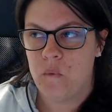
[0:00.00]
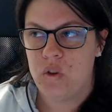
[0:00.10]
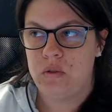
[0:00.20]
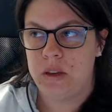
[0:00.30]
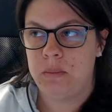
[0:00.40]

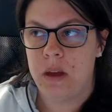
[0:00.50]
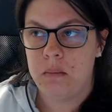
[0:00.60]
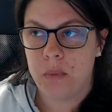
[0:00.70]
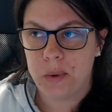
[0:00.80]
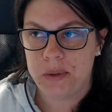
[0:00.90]
so I spent
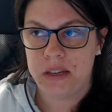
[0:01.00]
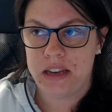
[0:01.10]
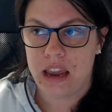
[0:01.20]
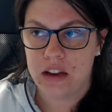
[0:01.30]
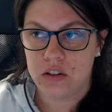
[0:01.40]
most of the
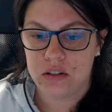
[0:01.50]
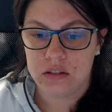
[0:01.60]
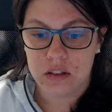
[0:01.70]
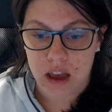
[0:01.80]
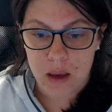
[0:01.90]
day just
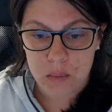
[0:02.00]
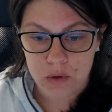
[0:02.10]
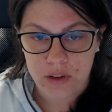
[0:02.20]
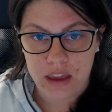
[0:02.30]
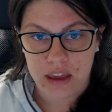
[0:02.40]
not
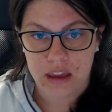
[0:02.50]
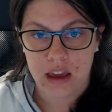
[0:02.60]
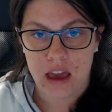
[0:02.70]
moving.